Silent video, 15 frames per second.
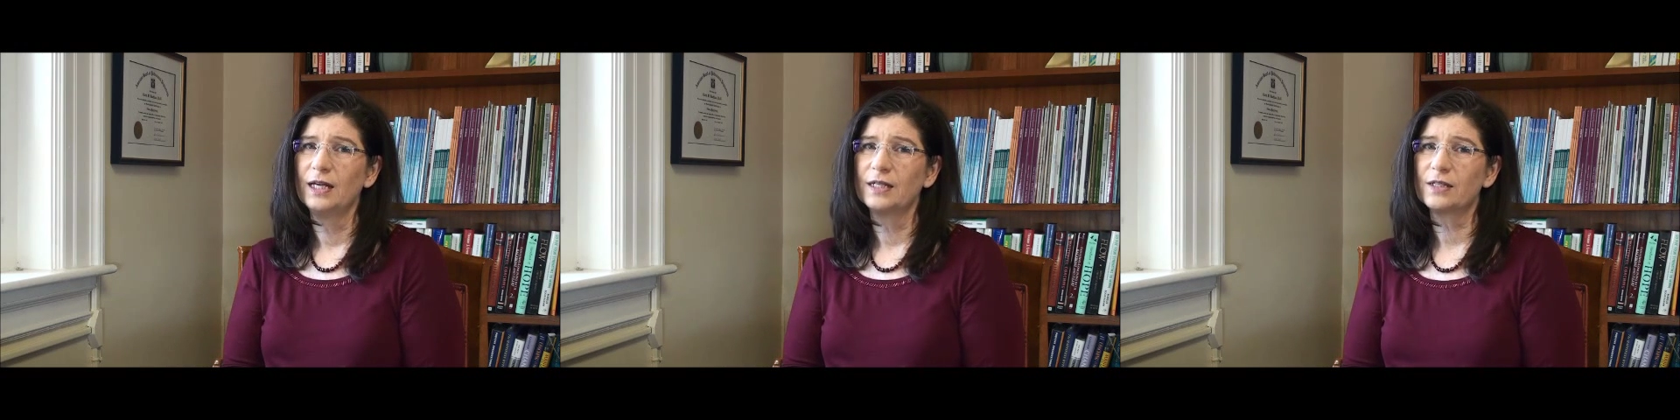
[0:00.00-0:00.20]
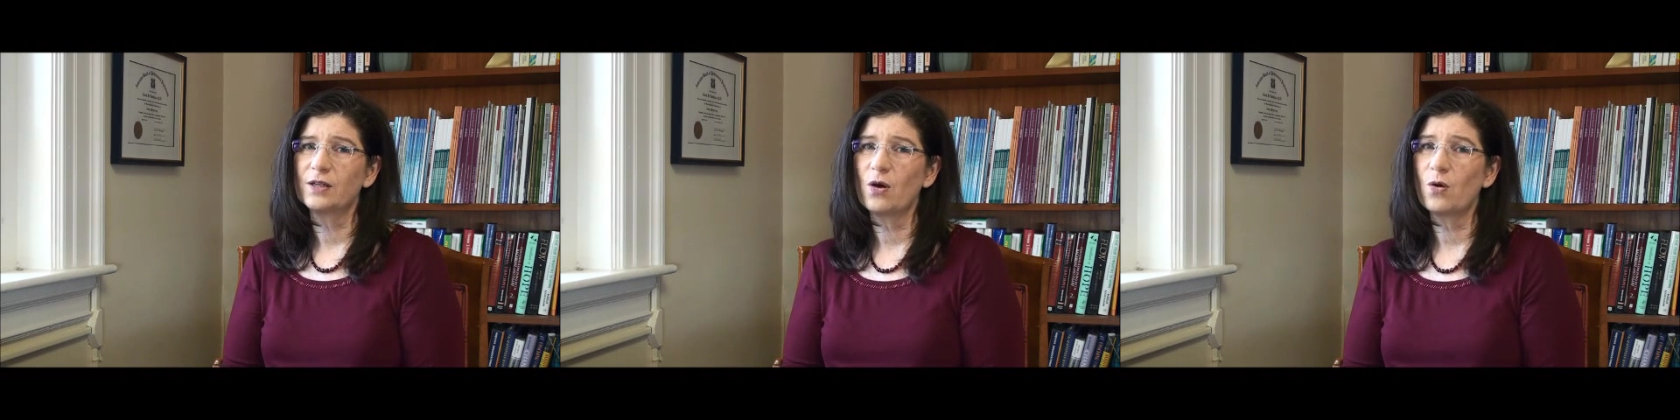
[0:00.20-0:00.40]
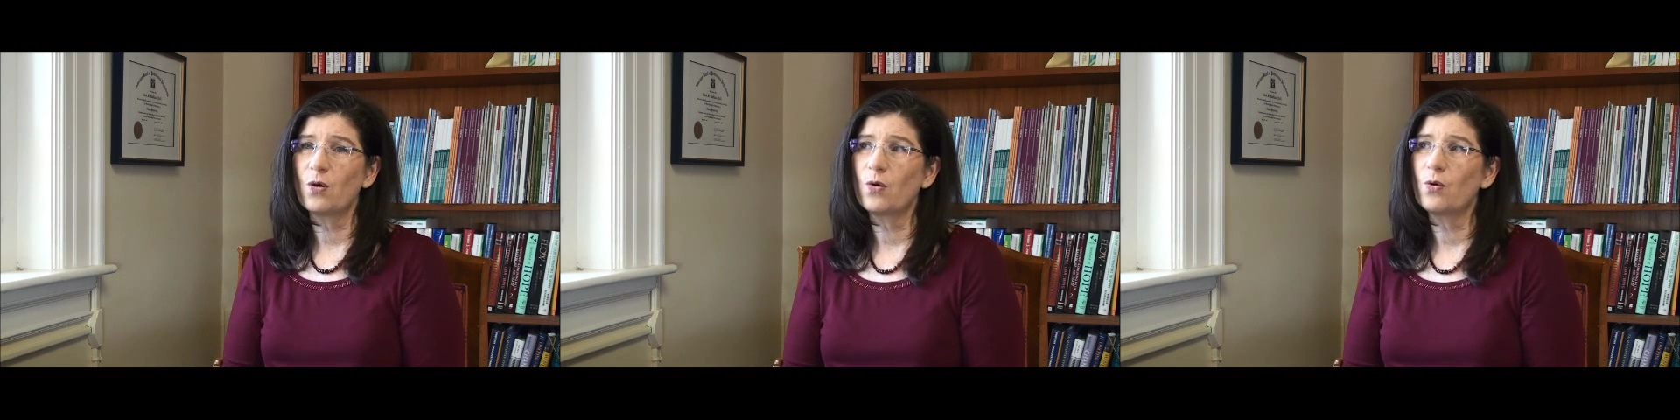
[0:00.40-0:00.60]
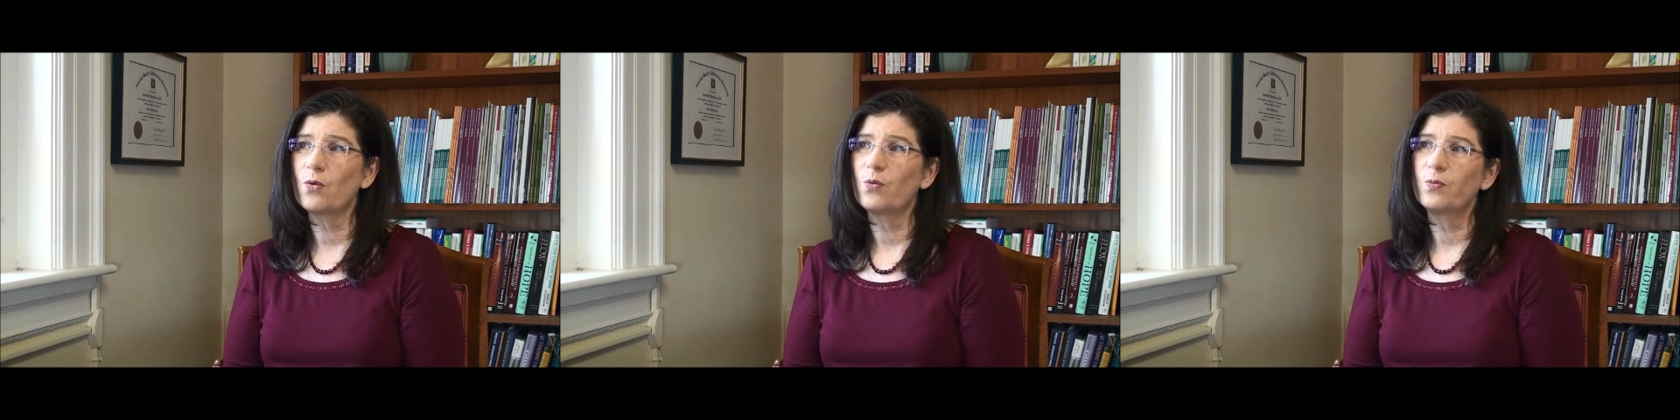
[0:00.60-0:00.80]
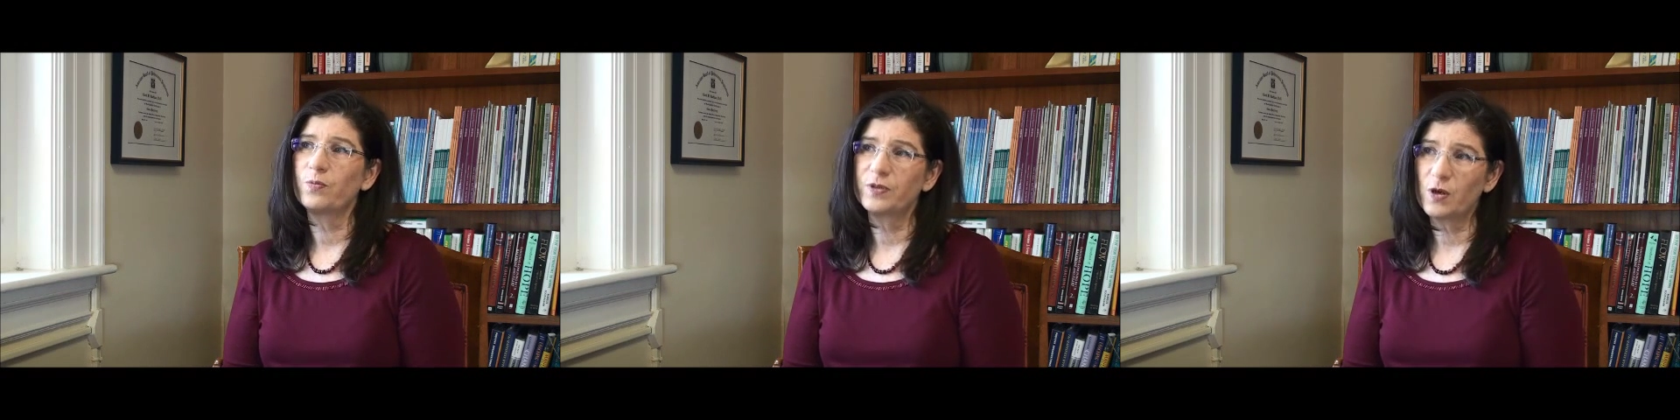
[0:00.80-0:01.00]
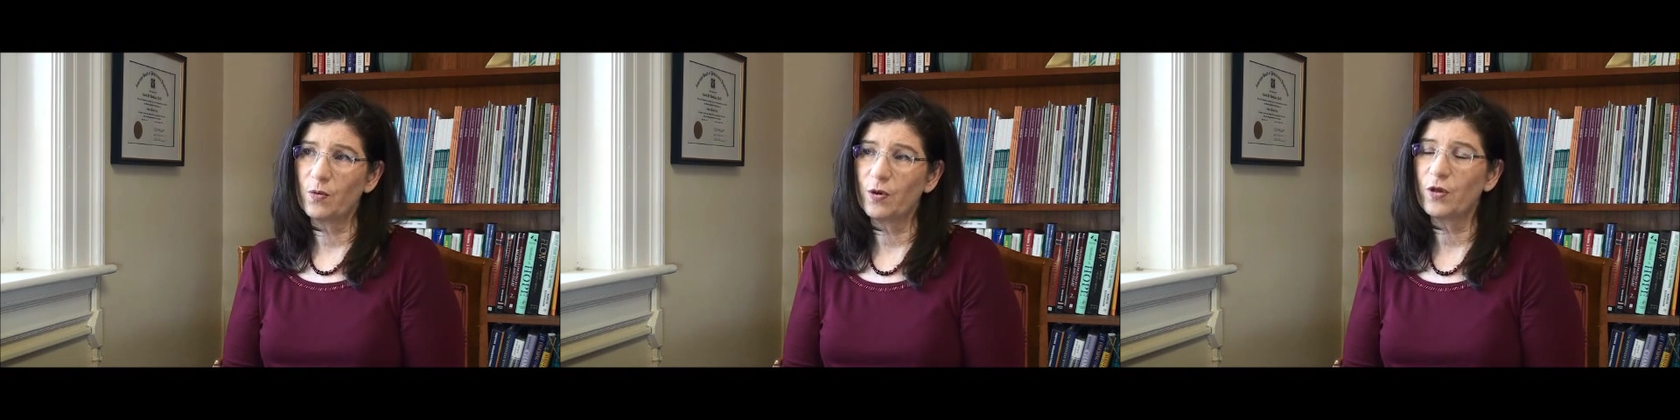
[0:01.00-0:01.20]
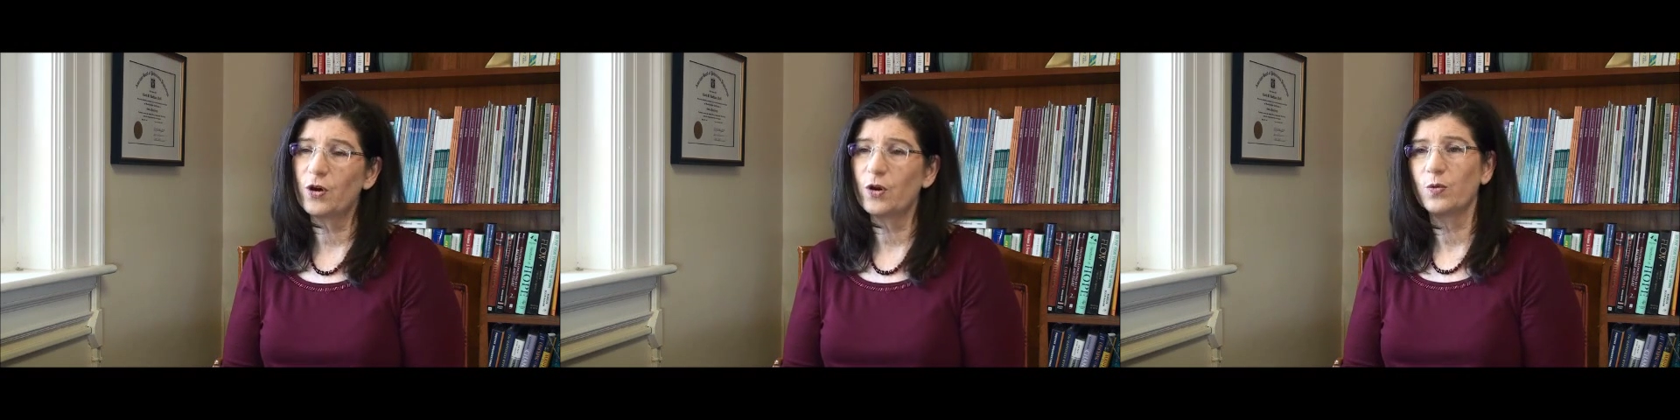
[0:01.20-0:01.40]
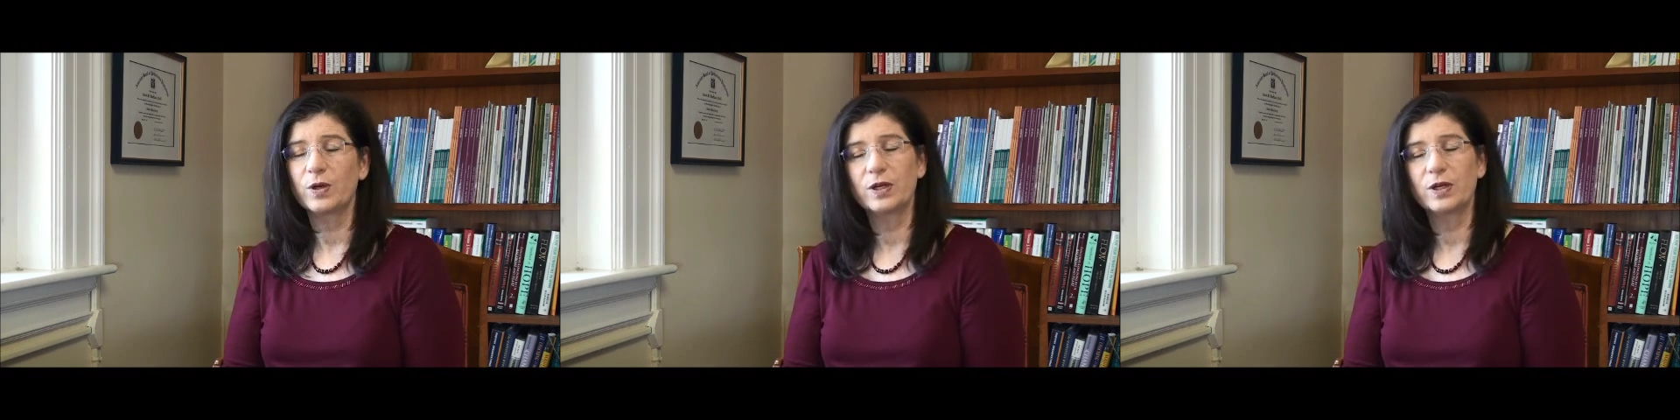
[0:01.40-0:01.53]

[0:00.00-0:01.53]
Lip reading: So with her,